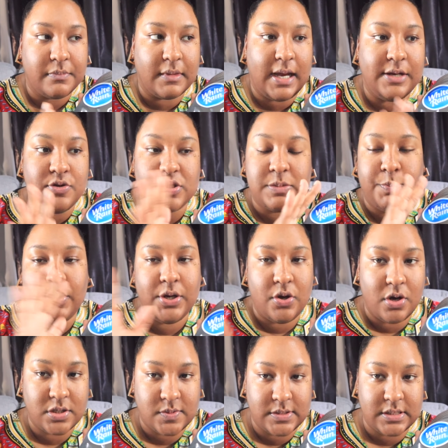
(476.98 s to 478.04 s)
and you spray your
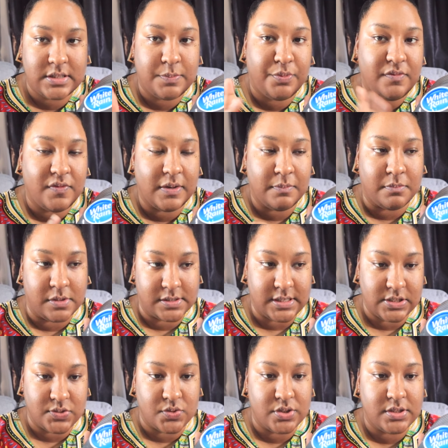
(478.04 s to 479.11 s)
house with it to prevent
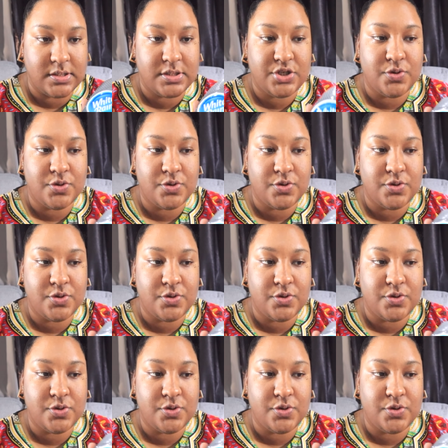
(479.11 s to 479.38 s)
mosquitoes.